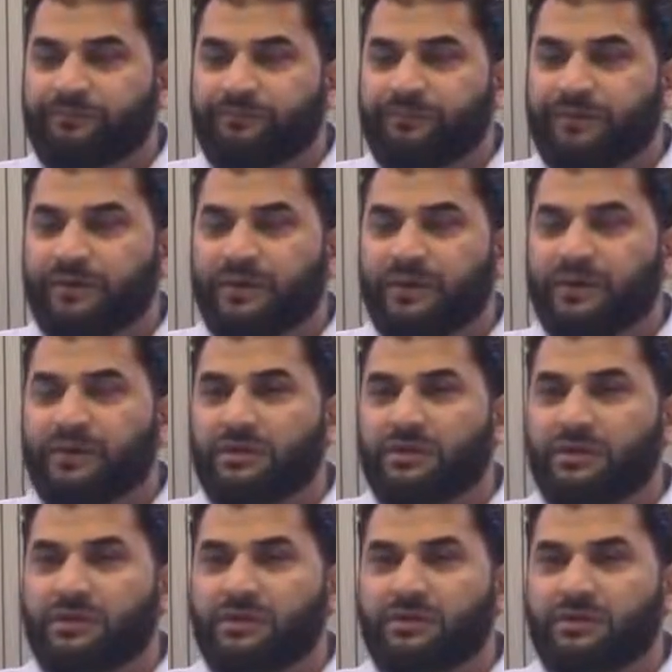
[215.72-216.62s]

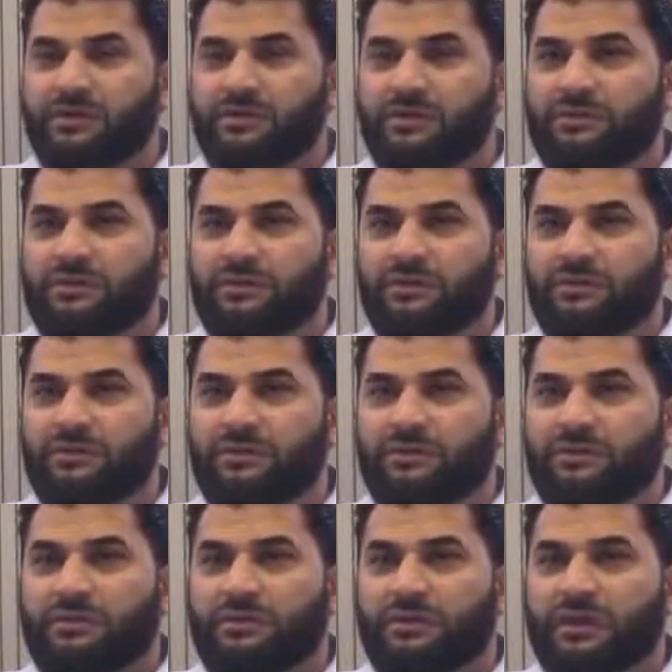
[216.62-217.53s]

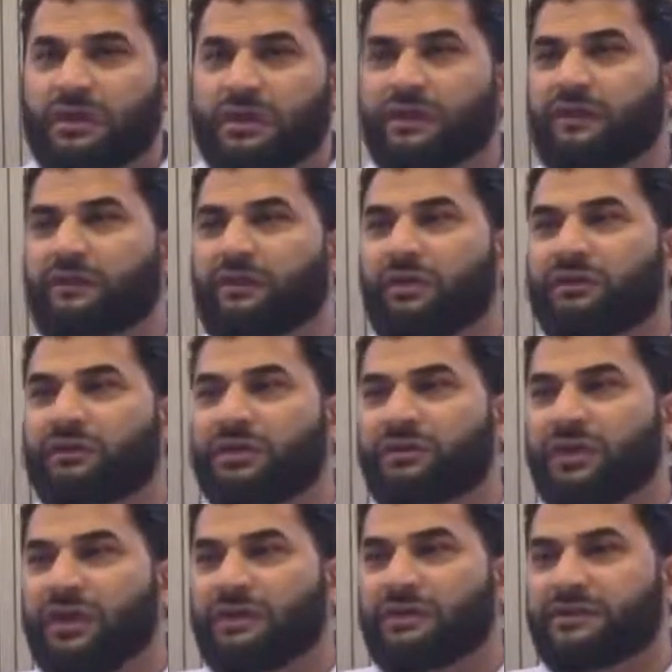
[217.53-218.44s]
And he's called the
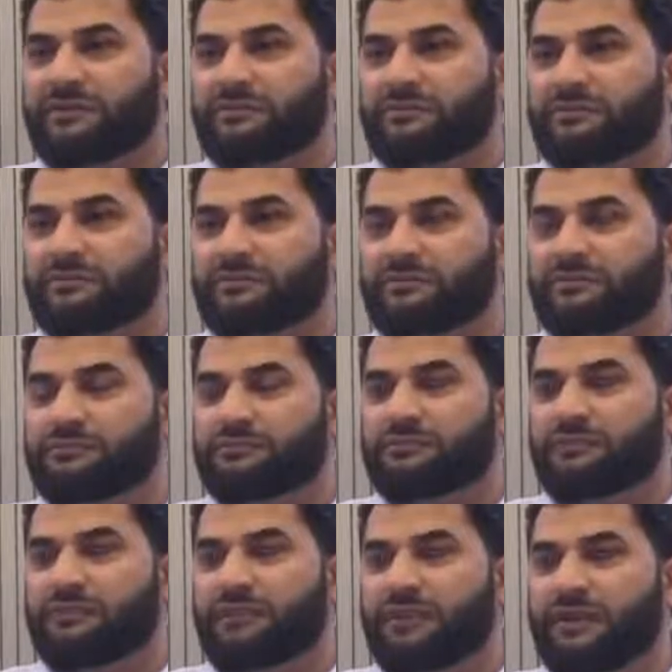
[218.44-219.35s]
Great.
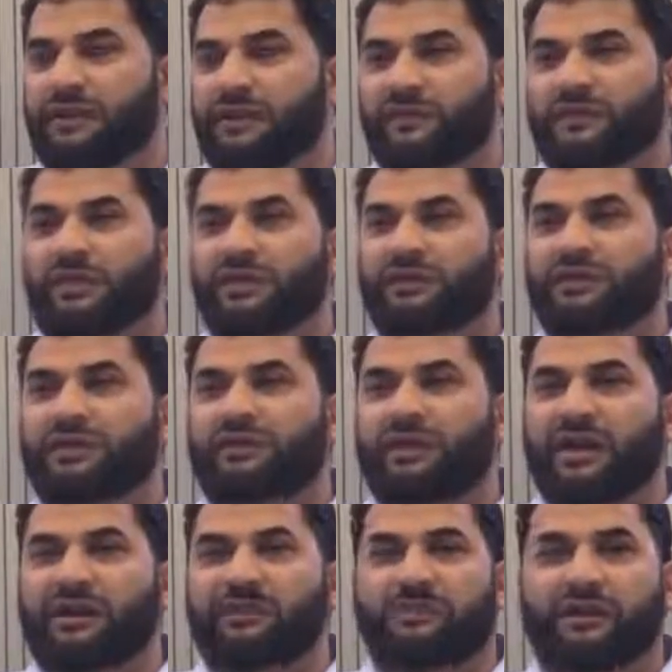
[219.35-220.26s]
He's called the
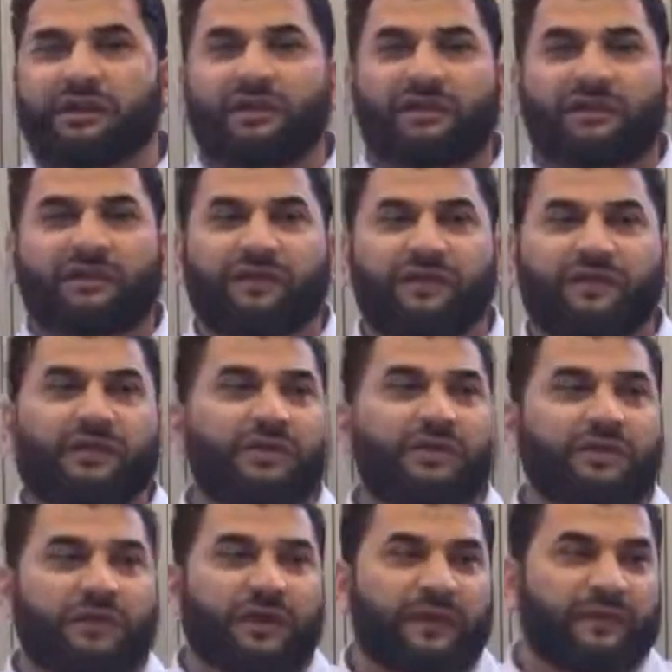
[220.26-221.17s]
Great because of his
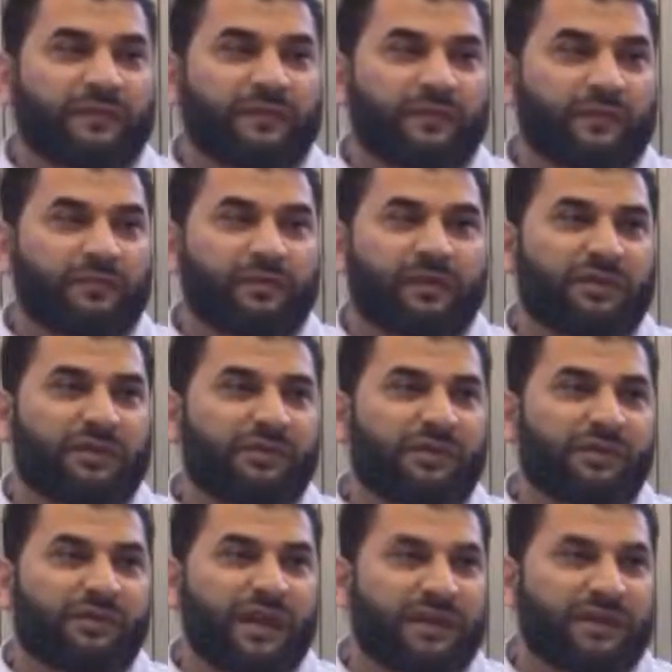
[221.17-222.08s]
conquest, not because of
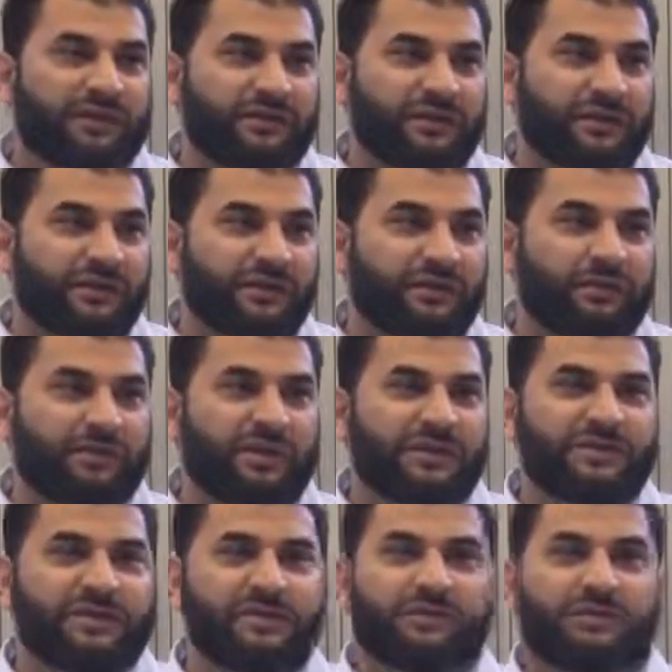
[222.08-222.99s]
his character. Not
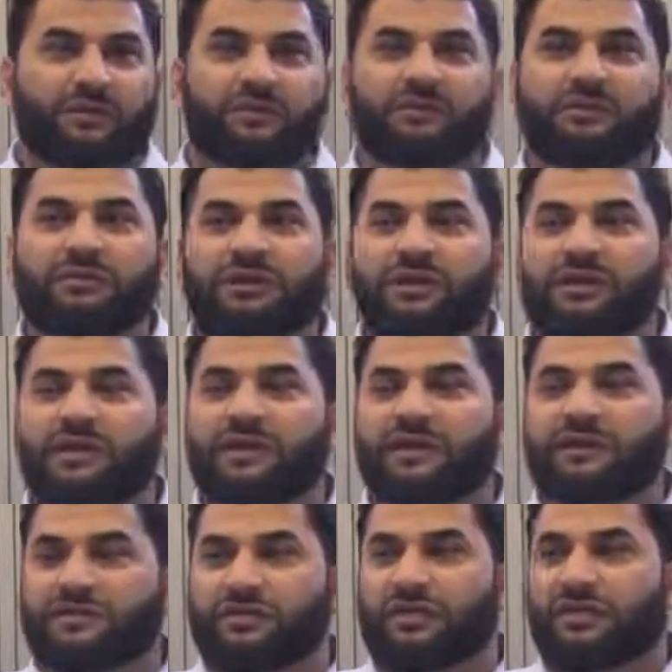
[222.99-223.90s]
much is known
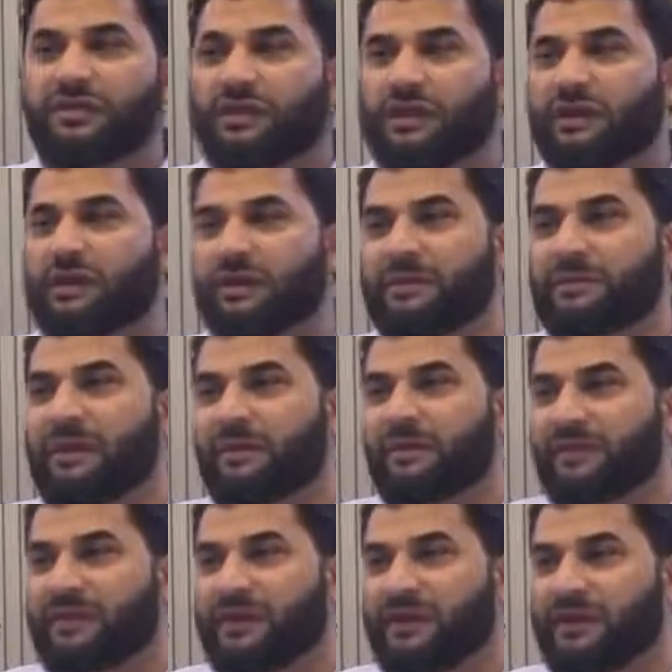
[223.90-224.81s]
historically
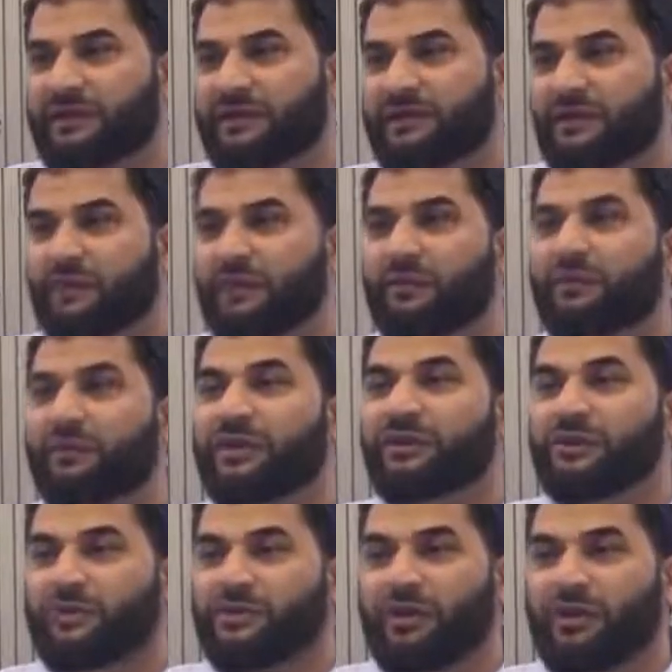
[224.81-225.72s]
about his character. What
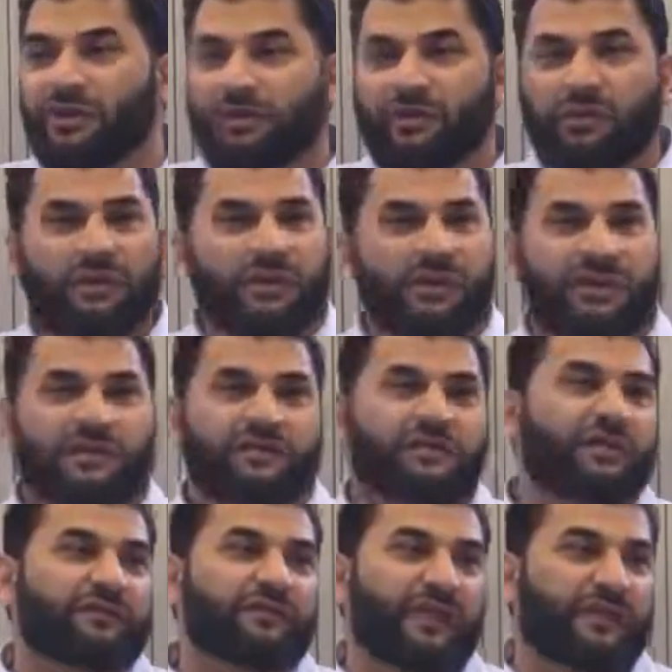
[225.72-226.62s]
we do know
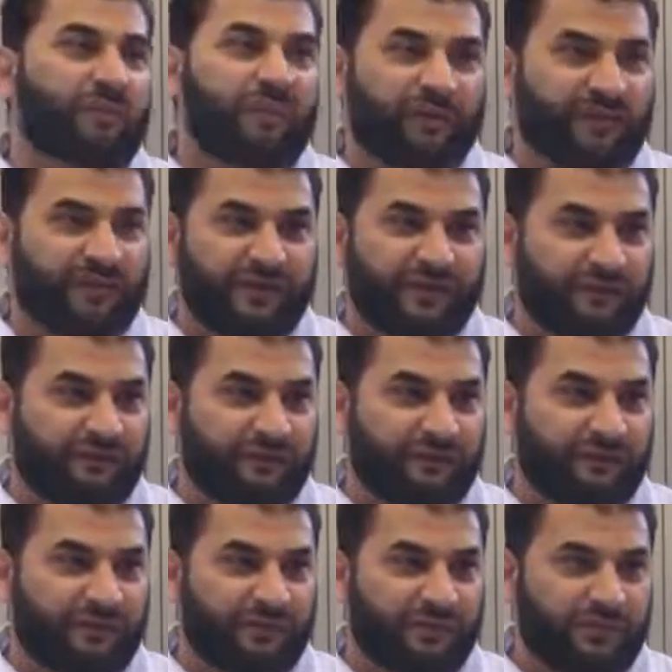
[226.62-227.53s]
is not very positive.